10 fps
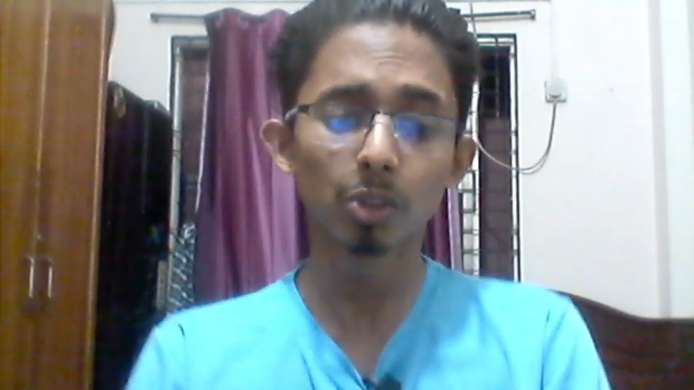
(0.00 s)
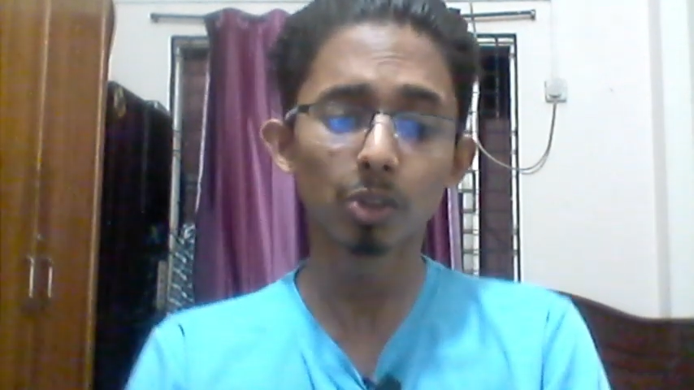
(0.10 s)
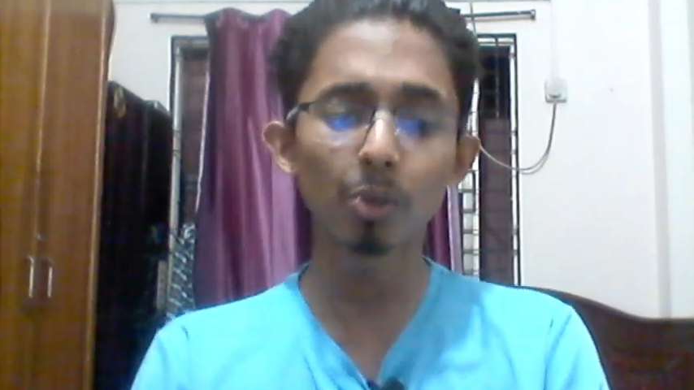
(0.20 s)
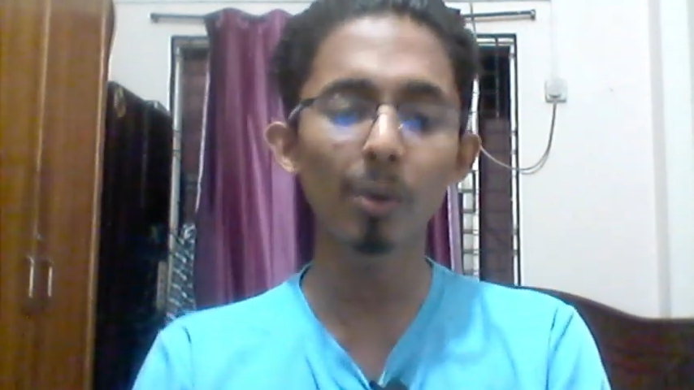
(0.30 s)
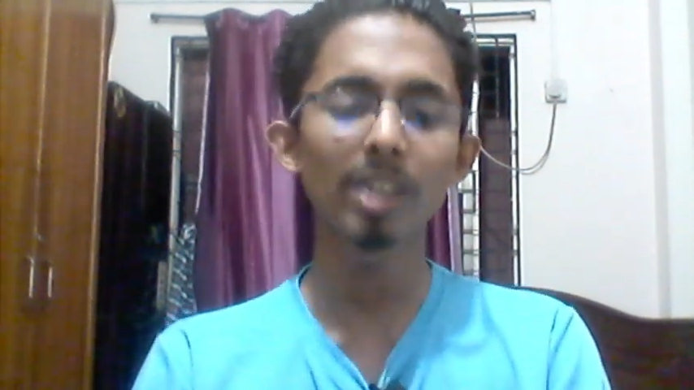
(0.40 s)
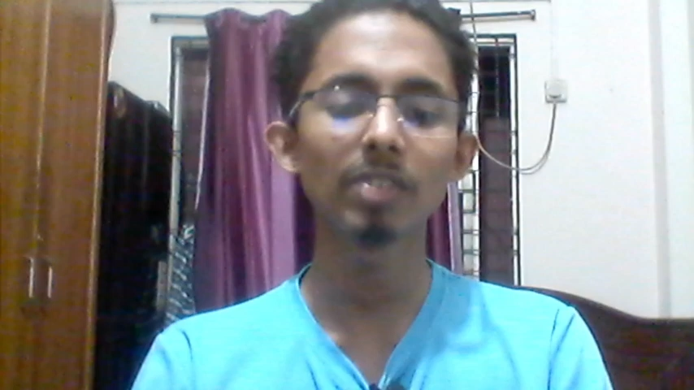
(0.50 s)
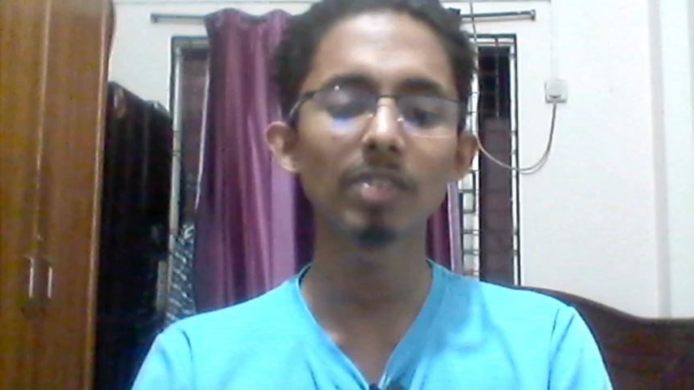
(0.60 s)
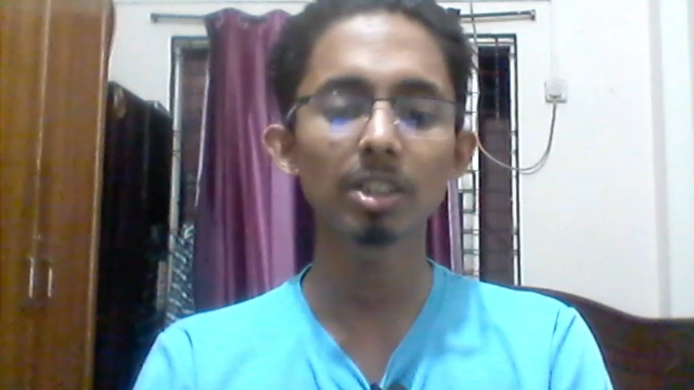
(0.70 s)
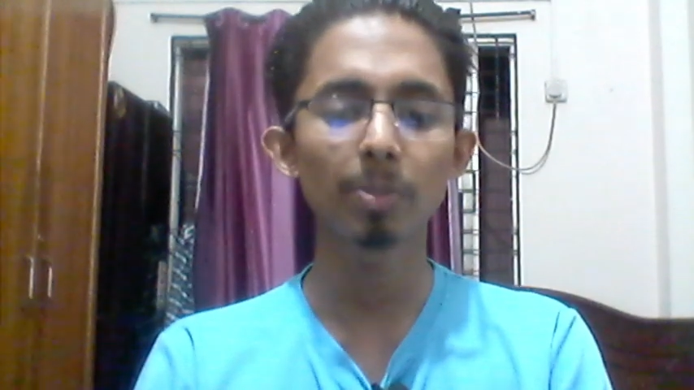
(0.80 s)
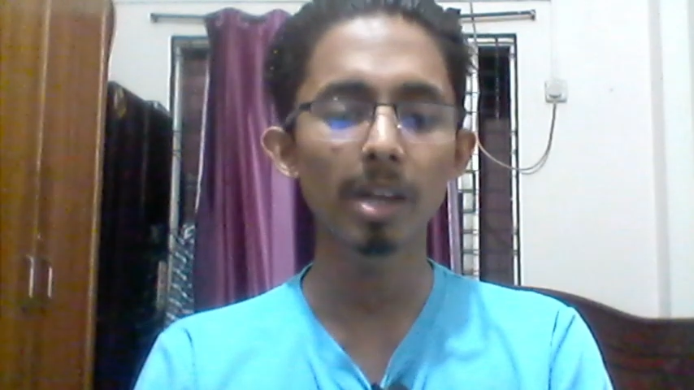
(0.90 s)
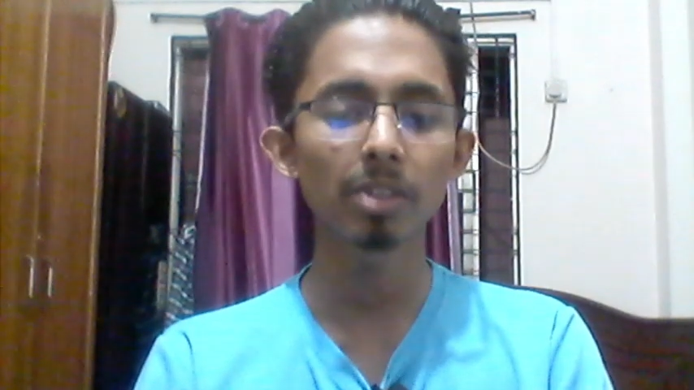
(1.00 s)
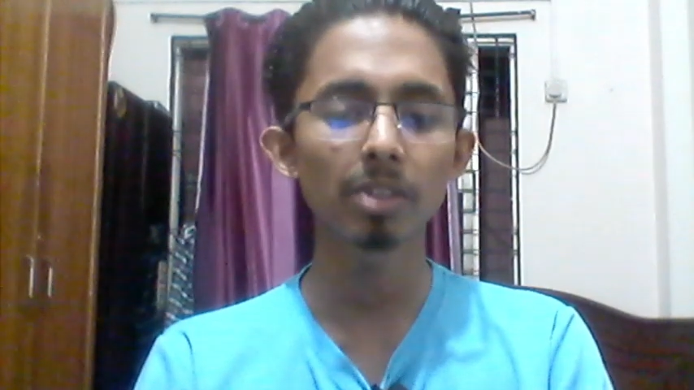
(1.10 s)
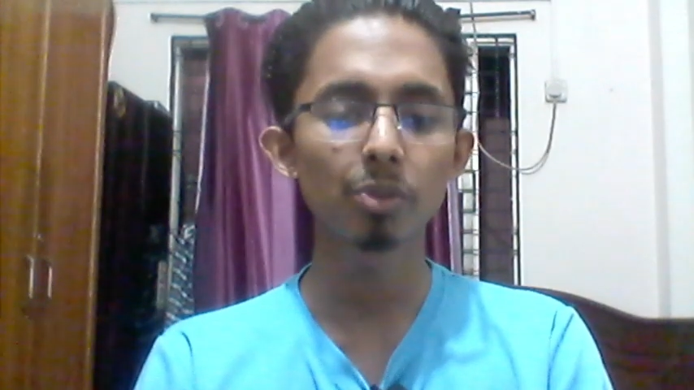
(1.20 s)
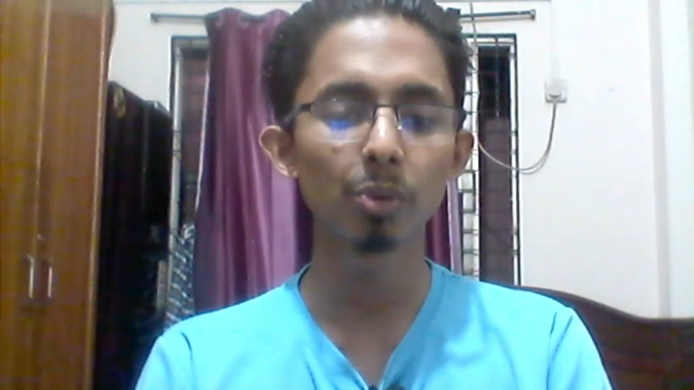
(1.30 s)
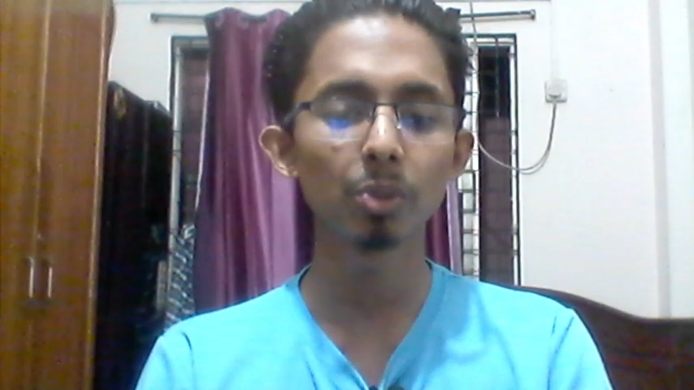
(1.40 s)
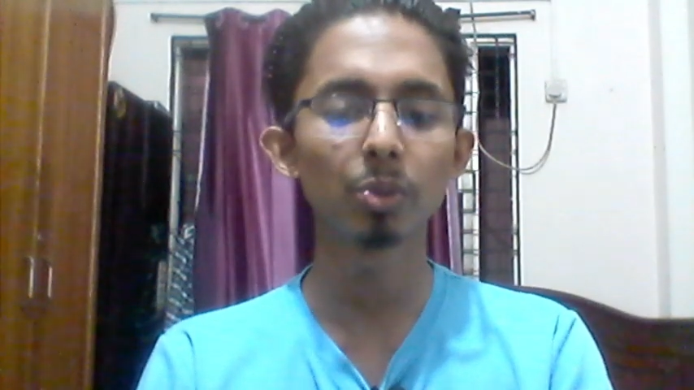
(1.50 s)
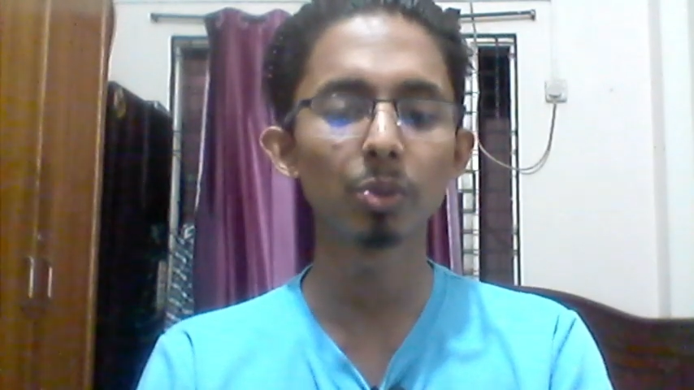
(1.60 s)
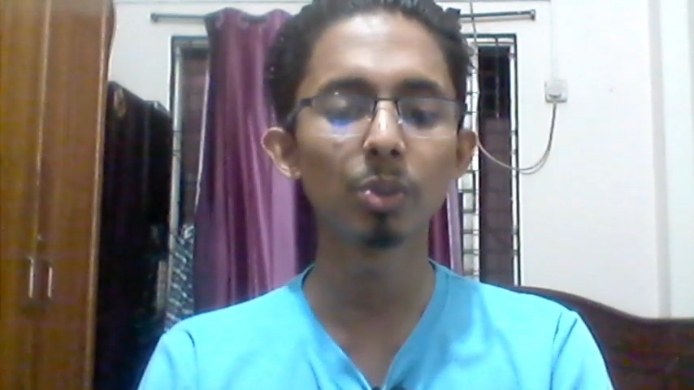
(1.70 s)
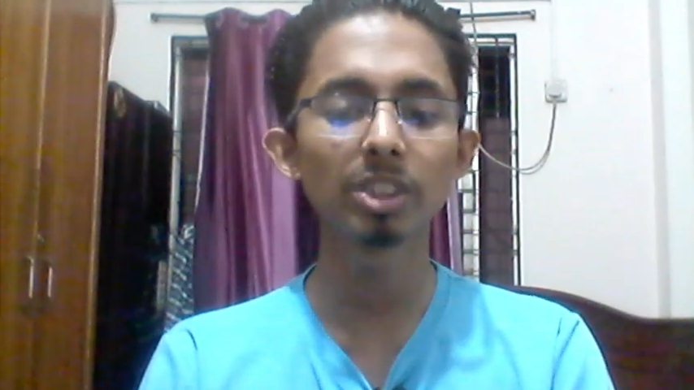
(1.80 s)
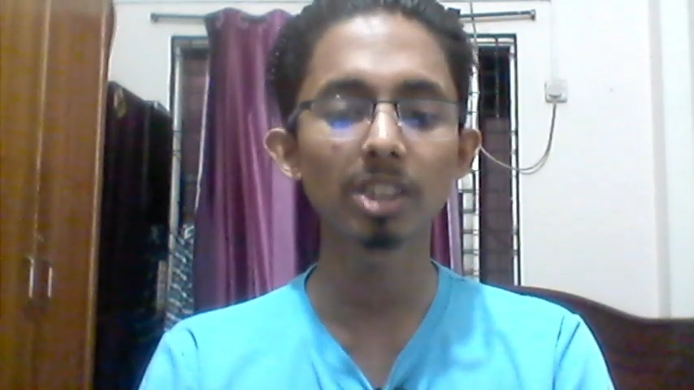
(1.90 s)
investment tools
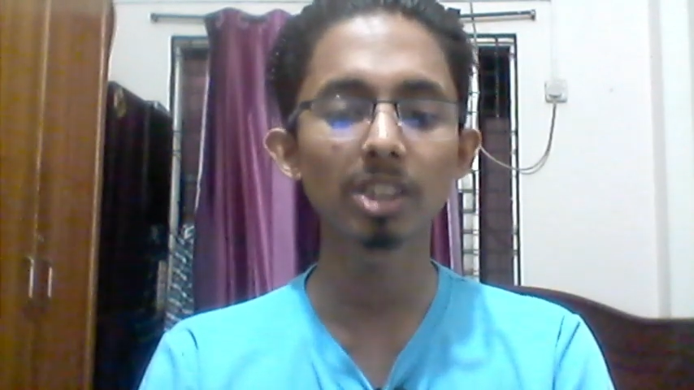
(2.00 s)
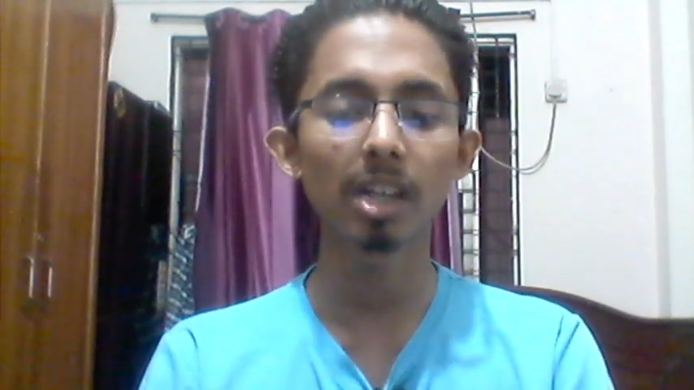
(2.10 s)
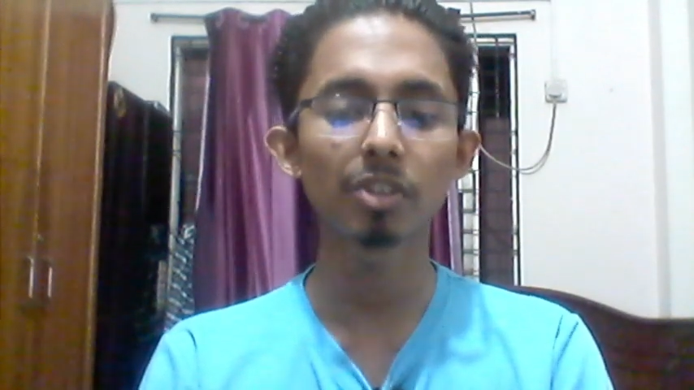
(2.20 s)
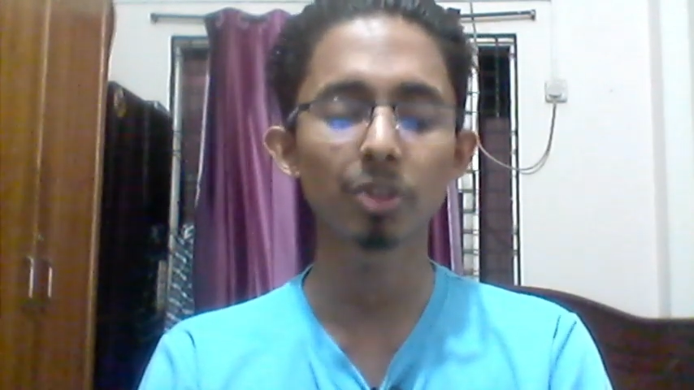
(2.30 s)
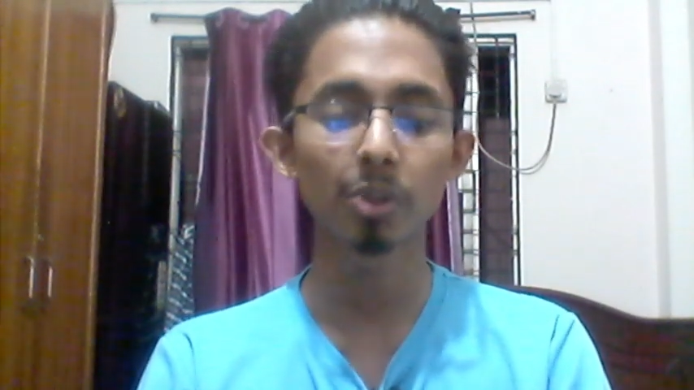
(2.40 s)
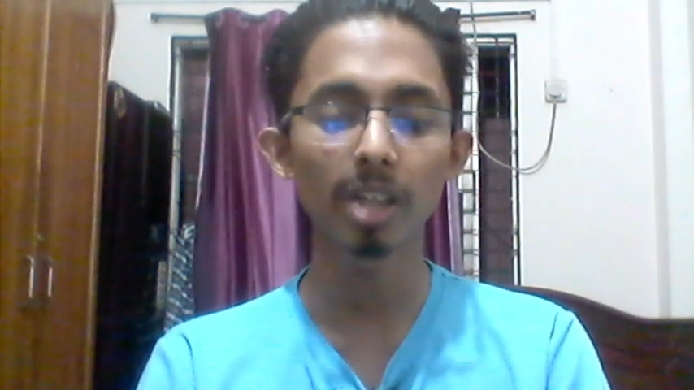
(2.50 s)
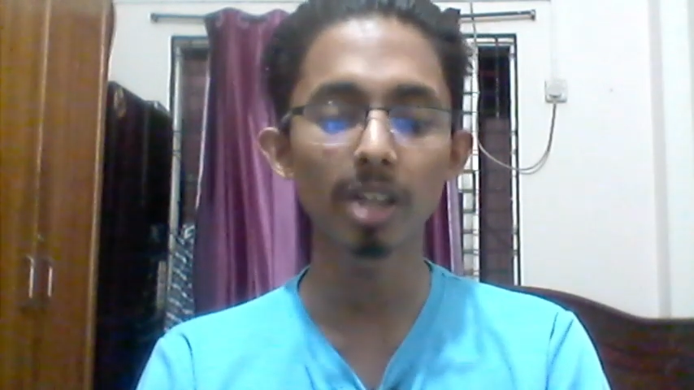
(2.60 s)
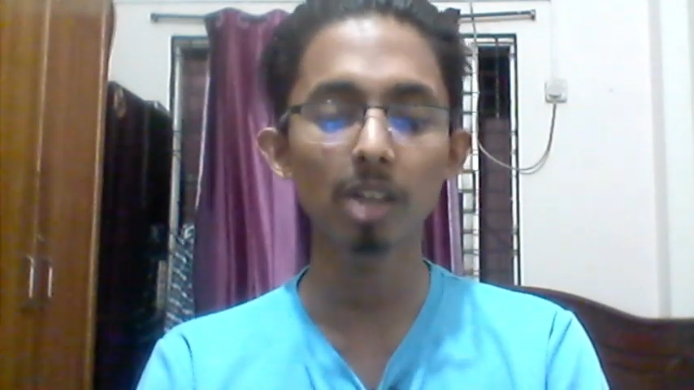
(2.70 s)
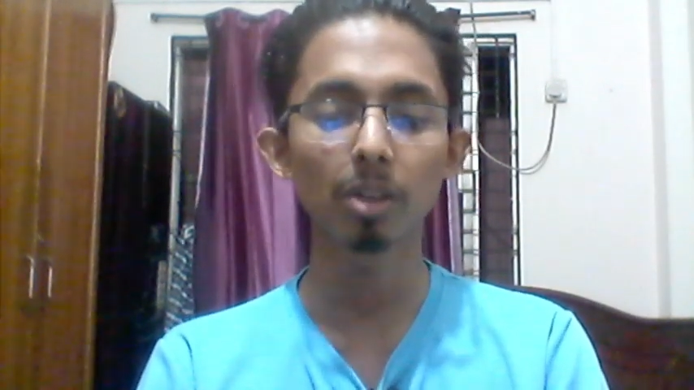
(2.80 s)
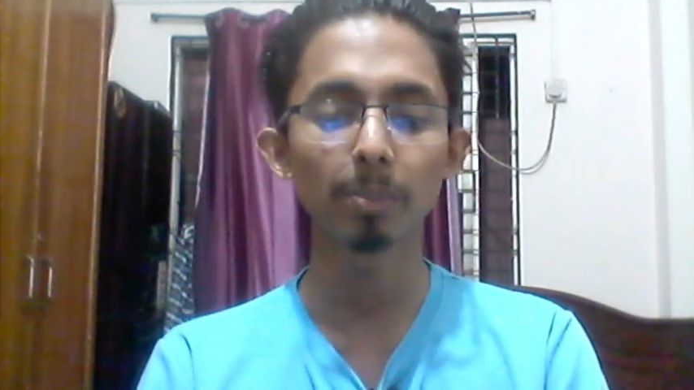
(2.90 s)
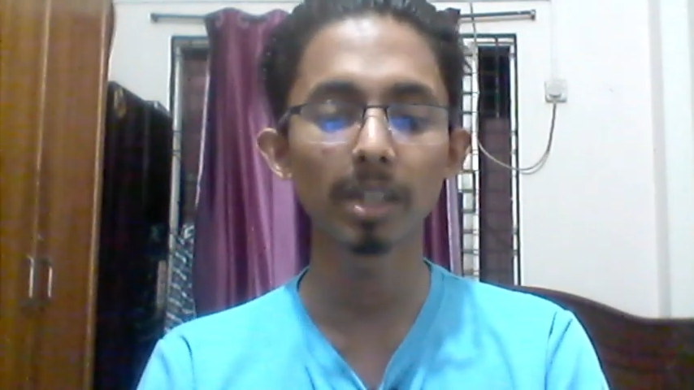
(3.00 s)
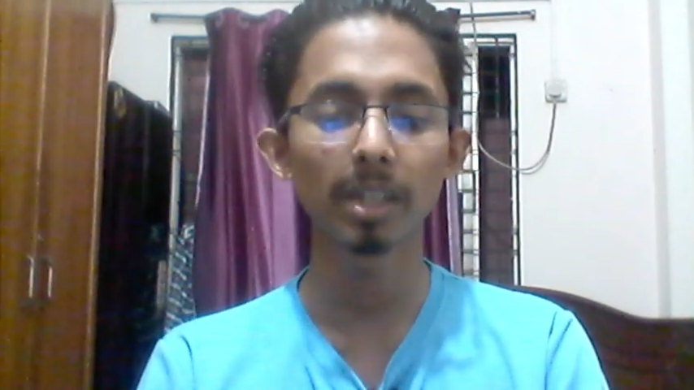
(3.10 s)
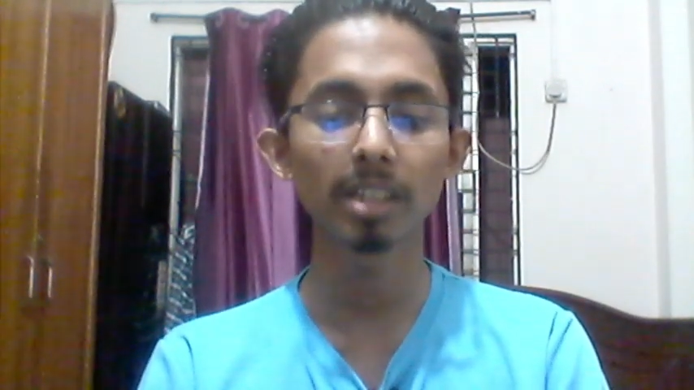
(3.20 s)
which are Sharia compliant.